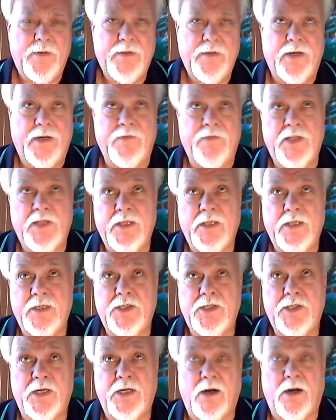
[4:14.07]
Everything
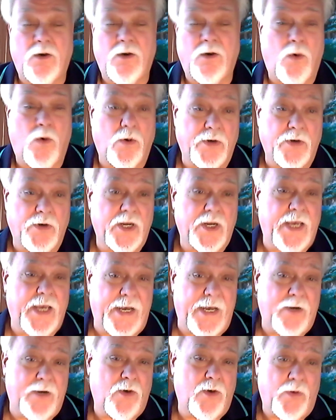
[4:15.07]
that's in our horror
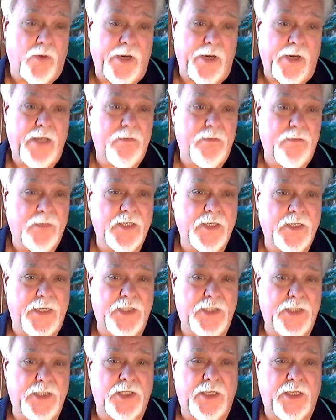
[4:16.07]
category can
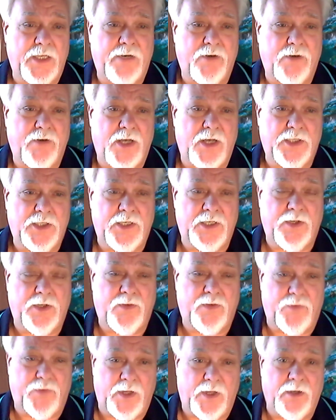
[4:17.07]
easily cross into
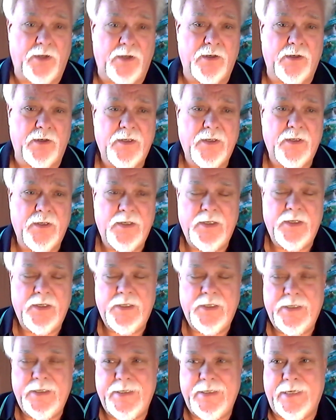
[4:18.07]
thriller.
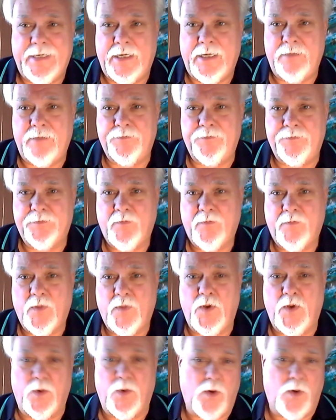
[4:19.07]
Um,
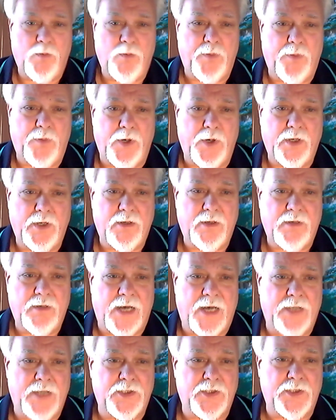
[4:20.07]
your own book,
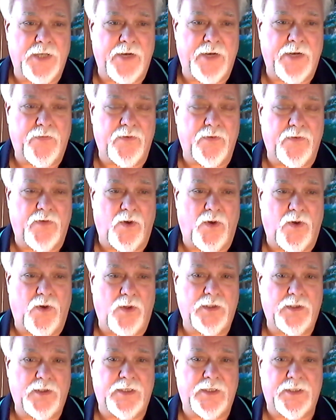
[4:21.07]
Godsknife
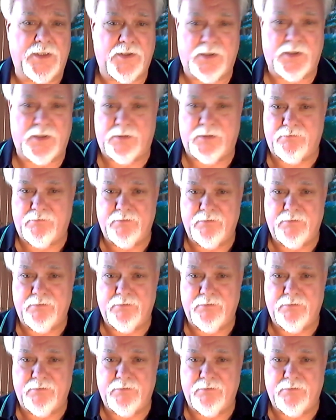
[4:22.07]
Revolt, is